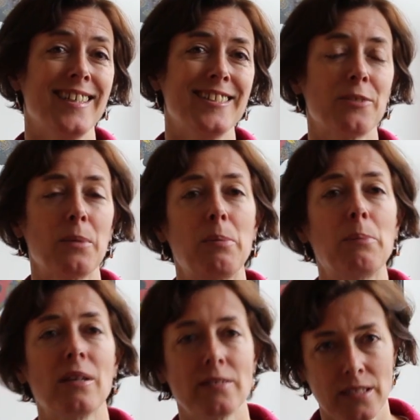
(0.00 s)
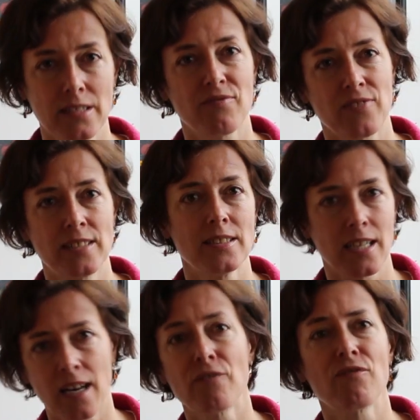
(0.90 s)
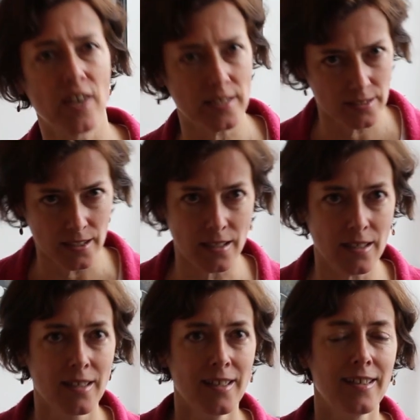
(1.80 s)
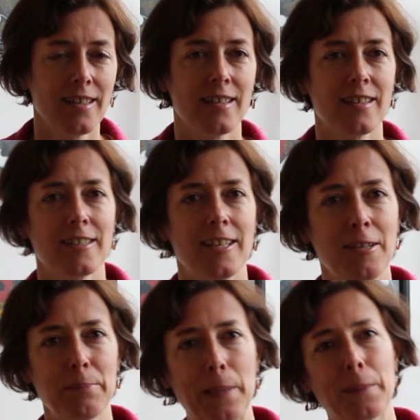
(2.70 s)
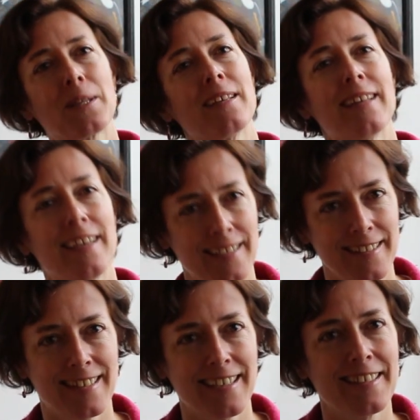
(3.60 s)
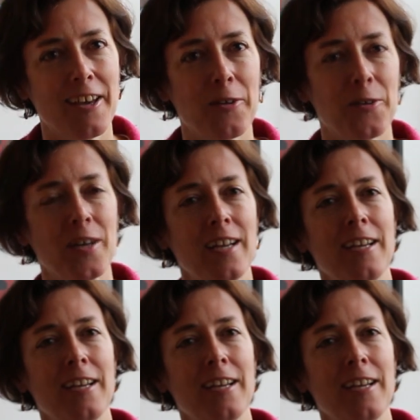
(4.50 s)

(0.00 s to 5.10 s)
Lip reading: so many people are unfriending people that they know.